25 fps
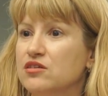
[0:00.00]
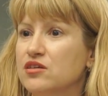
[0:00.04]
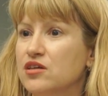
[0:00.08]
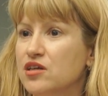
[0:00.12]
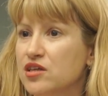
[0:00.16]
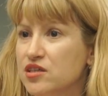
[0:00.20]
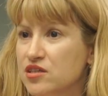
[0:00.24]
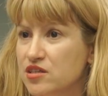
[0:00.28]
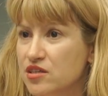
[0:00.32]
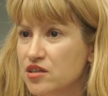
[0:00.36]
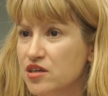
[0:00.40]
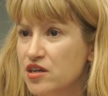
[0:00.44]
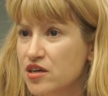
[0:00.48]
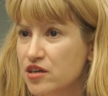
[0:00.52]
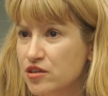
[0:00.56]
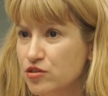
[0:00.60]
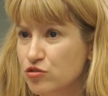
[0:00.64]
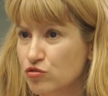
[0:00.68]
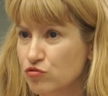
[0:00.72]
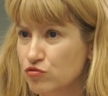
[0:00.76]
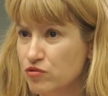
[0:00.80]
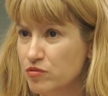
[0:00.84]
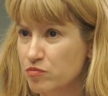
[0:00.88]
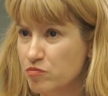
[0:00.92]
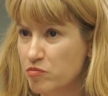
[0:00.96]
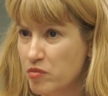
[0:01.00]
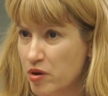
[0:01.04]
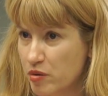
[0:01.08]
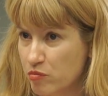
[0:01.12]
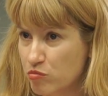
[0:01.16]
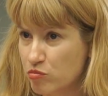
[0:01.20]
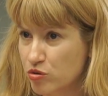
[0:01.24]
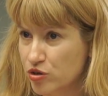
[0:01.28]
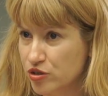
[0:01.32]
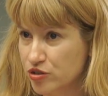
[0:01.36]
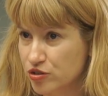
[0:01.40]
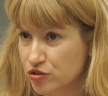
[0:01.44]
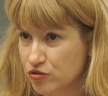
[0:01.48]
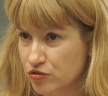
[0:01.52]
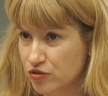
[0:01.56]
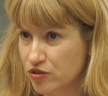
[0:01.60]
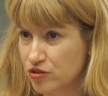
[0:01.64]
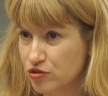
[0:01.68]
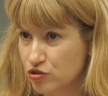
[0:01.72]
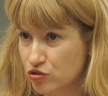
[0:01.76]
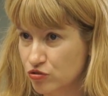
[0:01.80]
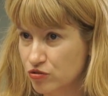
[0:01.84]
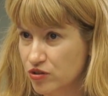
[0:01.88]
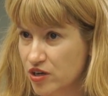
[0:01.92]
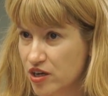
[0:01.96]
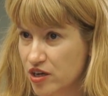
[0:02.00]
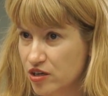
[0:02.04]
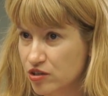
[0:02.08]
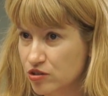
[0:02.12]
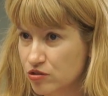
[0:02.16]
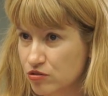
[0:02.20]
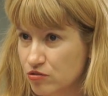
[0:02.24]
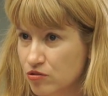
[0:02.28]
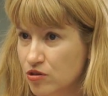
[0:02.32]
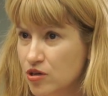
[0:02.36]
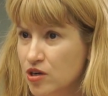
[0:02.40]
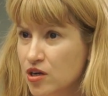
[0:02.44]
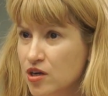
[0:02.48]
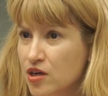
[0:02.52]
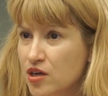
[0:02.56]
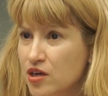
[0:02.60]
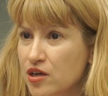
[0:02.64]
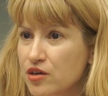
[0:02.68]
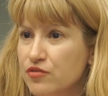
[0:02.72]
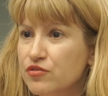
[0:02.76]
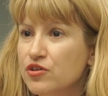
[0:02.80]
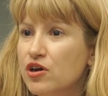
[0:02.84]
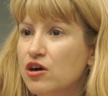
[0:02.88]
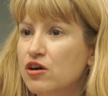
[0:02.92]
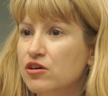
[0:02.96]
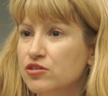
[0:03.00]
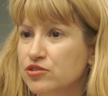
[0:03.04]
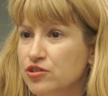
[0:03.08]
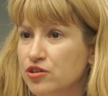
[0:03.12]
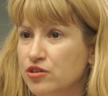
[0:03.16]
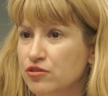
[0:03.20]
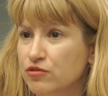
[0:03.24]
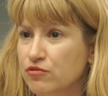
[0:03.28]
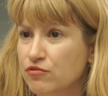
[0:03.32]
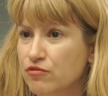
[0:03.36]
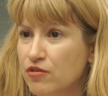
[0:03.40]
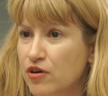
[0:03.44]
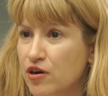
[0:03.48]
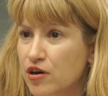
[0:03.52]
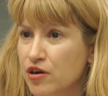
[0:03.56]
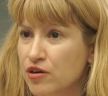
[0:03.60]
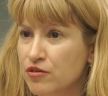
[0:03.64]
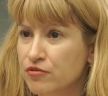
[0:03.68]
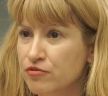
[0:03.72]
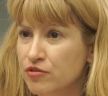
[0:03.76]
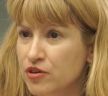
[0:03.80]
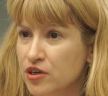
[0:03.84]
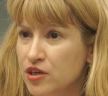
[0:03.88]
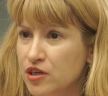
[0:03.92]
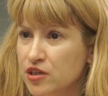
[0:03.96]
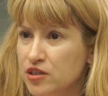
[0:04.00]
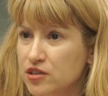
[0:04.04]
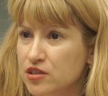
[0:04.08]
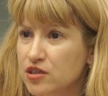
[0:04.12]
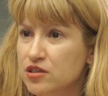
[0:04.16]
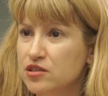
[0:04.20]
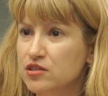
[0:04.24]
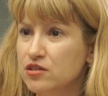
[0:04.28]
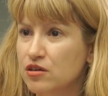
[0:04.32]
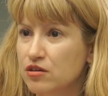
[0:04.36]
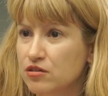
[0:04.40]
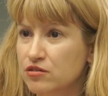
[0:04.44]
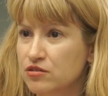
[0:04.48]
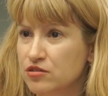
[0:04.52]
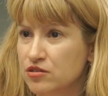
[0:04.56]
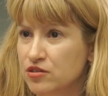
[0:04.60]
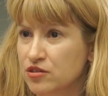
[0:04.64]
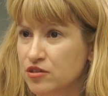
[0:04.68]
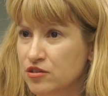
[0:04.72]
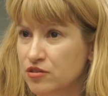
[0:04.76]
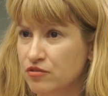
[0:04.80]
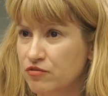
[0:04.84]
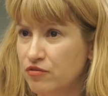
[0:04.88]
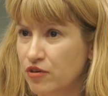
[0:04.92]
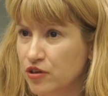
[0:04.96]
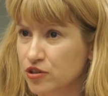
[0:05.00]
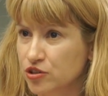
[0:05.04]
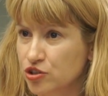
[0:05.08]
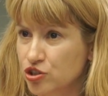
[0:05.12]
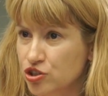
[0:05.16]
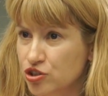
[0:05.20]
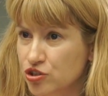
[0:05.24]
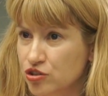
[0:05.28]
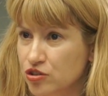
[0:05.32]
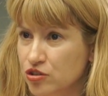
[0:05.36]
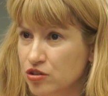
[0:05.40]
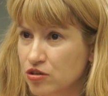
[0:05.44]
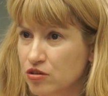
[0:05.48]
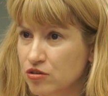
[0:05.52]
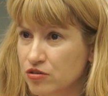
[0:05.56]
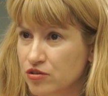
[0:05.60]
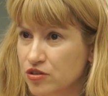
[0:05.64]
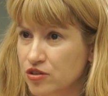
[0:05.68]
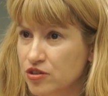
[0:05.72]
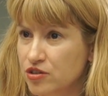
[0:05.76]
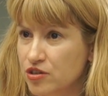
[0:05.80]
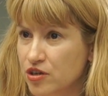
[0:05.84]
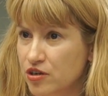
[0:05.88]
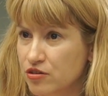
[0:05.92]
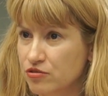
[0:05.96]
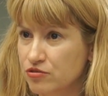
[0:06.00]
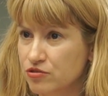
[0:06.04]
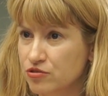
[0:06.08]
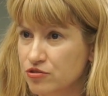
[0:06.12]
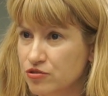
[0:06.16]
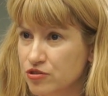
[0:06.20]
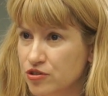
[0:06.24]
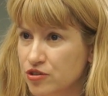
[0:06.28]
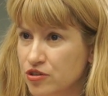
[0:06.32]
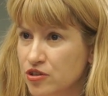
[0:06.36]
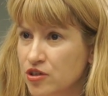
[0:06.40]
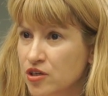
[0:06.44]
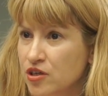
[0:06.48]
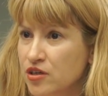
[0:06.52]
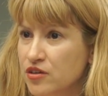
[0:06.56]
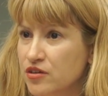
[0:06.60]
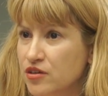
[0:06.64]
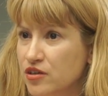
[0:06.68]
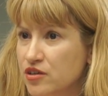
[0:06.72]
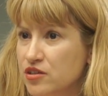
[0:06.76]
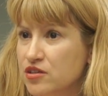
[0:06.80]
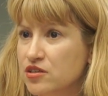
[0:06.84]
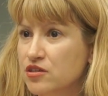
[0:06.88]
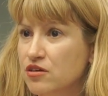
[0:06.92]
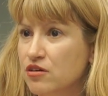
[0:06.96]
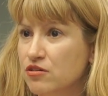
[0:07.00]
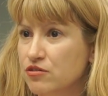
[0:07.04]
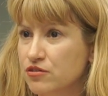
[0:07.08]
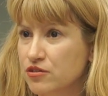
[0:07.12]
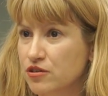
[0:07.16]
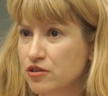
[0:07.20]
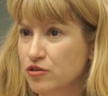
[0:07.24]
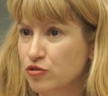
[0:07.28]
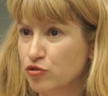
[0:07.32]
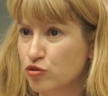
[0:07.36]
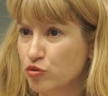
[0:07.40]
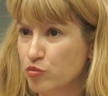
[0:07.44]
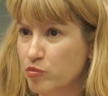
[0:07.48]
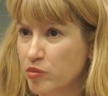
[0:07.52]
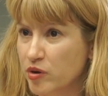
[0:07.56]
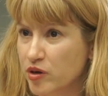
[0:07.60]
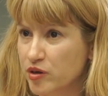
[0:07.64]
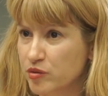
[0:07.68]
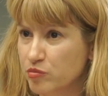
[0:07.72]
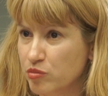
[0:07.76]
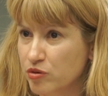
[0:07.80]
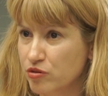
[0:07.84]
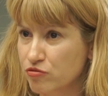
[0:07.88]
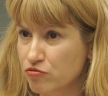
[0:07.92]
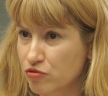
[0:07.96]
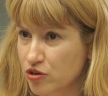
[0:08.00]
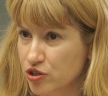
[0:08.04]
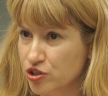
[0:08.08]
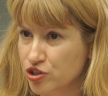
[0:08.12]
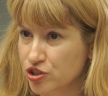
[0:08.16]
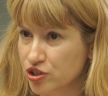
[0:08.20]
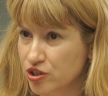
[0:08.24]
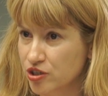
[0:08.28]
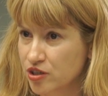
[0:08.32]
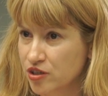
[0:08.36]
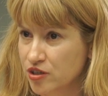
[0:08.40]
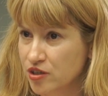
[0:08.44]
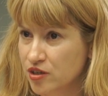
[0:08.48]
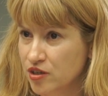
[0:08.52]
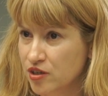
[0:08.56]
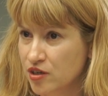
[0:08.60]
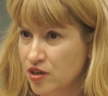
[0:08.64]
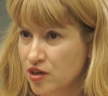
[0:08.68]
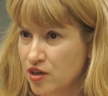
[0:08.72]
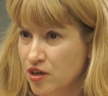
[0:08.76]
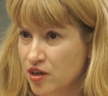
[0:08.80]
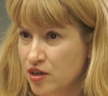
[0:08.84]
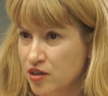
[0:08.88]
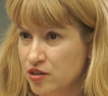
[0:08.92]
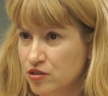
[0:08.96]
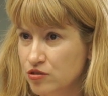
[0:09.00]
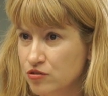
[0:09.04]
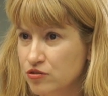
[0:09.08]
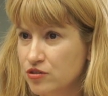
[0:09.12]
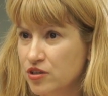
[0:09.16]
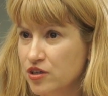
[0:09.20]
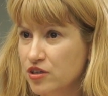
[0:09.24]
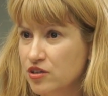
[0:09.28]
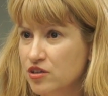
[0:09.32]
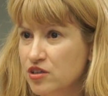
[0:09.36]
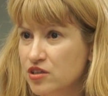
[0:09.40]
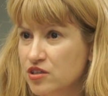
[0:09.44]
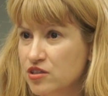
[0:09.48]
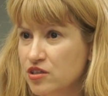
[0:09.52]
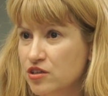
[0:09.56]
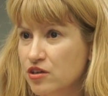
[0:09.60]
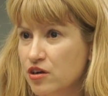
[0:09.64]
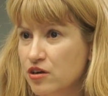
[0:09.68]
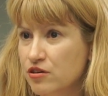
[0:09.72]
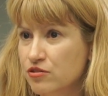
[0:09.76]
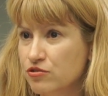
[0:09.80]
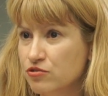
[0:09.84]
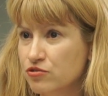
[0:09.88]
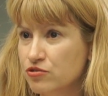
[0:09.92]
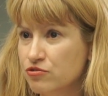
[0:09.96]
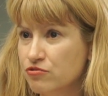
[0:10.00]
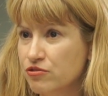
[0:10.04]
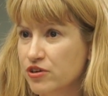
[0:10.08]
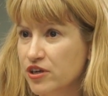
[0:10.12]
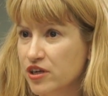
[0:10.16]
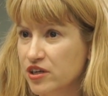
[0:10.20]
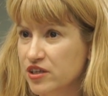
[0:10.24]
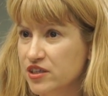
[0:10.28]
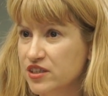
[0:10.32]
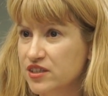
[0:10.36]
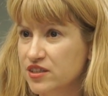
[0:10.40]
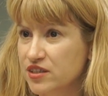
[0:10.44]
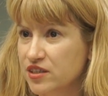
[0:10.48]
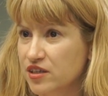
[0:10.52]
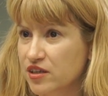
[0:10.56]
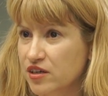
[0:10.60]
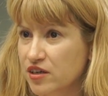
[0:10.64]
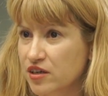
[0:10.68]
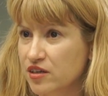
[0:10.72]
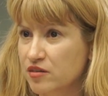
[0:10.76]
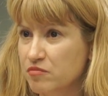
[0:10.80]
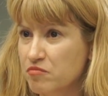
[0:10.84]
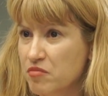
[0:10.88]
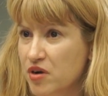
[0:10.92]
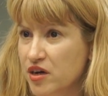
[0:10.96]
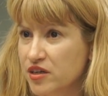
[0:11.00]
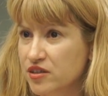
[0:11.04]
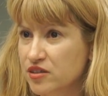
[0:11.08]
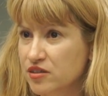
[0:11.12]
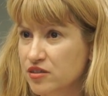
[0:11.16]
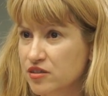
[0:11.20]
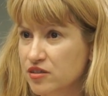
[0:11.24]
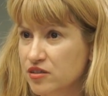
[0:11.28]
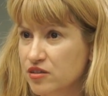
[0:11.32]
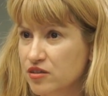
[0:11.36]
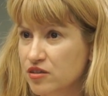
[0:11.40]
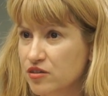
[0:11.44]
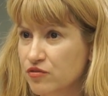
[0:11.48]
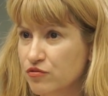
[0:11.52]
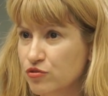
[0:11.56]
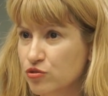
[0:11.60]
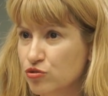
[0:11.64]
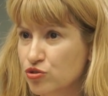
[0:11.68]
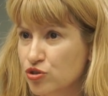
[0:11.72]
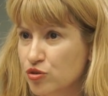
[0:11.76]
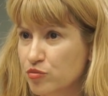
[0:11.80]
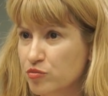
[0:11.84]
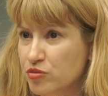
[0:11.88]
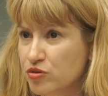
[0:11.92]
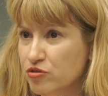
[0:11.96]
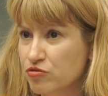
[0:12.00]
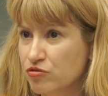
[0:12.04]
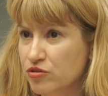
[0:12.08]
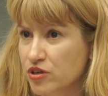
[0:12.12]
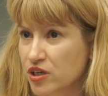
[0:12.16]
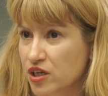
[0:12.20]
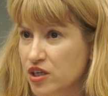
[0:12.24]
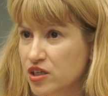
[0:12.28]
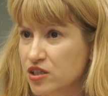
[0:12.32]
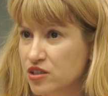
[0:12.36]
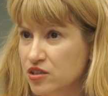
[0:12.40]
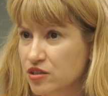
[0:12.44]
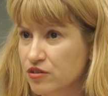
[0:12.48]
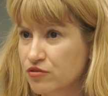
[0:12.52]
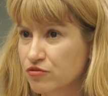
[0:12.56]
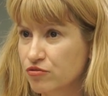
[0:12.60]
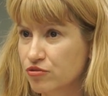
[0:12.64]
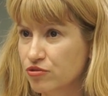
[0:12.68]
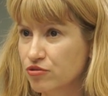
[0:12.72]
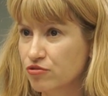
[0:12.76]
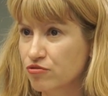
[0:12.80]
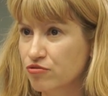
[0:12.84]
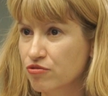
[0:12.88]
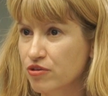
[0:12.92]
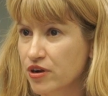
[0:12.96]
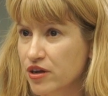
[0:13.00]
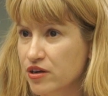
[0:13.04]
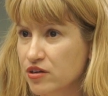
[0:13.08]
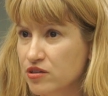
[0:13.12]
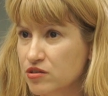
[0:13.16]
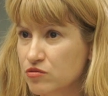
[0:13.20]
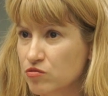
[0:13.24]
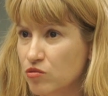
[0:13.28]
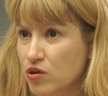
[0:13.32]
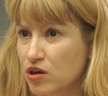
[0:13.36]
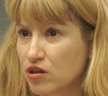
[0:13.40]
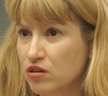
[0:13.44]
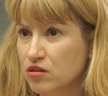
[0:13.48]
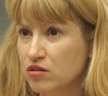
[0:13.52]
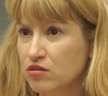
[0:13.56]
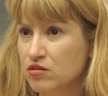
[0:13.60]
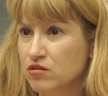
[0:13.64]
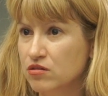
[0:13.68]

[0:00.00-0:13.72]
as a NATO member to NATO if the Article 5 does not function on the territory that is currently occupied by Russia. Do you think this scenario is realistic, and might it in the future be realistic for Ukraine as well?